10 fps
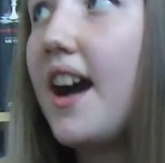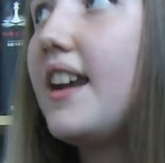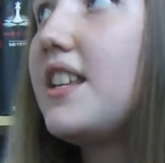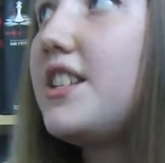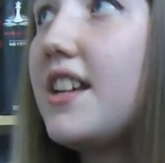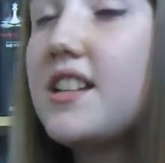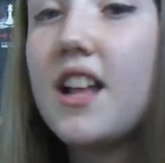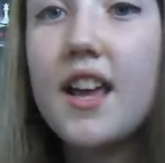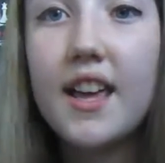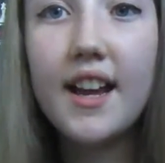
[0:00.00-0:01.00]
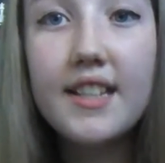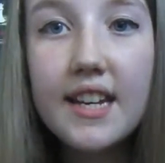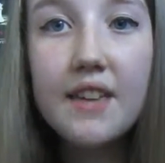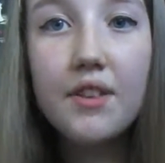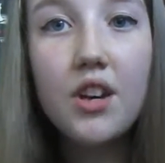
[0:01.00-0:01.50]
And it's just like, I
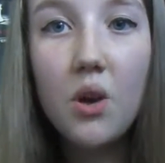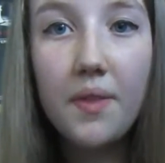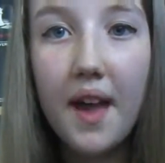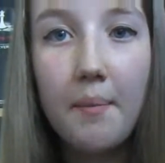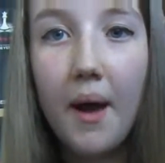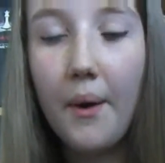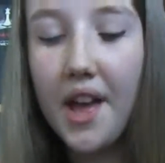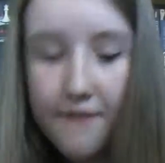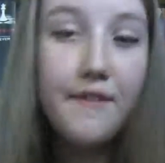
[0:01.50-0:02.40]
didn't even know that about him.